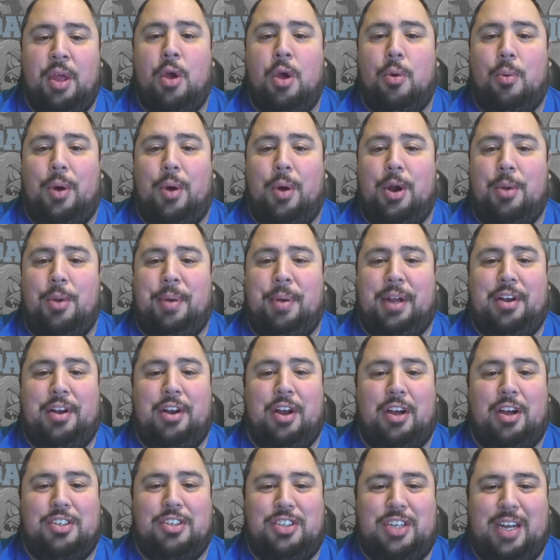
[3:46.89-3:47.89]
While you're
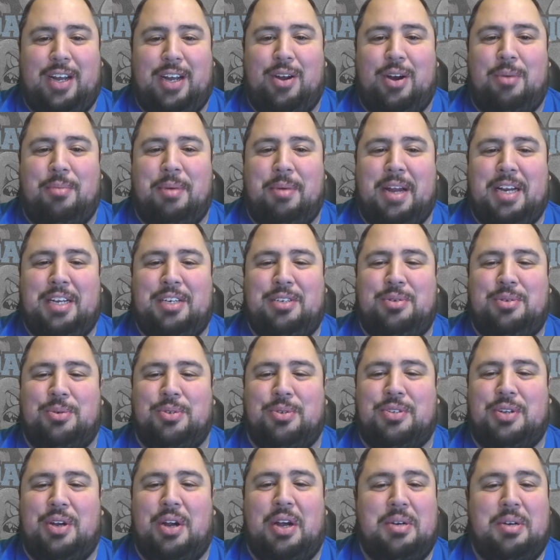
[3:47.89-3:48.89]
PickDawgz, check out our betting tools.
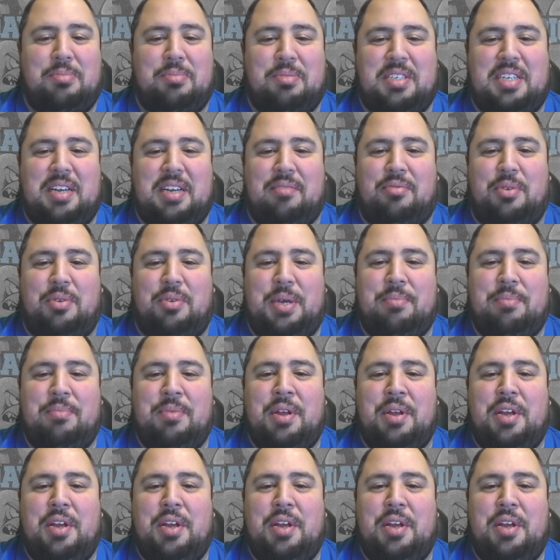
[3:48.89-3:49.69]
They're one hundred percent free.